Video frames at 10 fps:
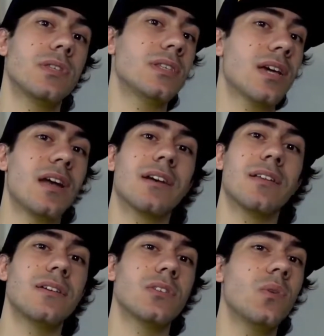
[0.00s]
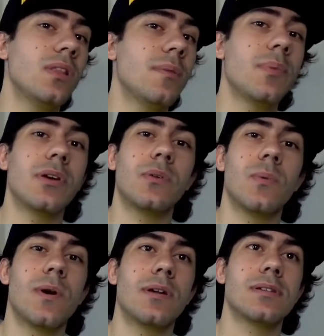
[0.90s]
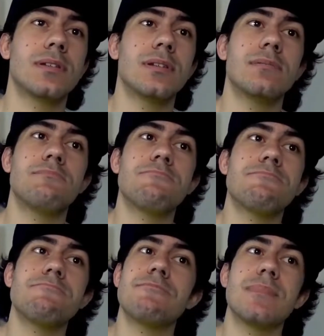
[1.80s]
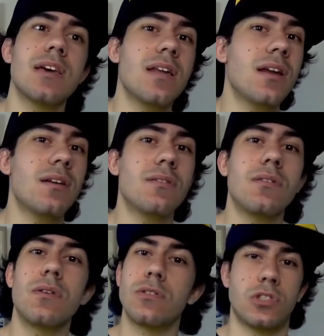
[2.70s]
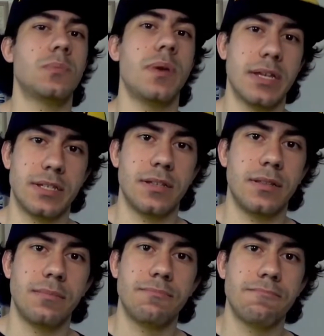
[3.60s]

these characters only appeared once and they are not special.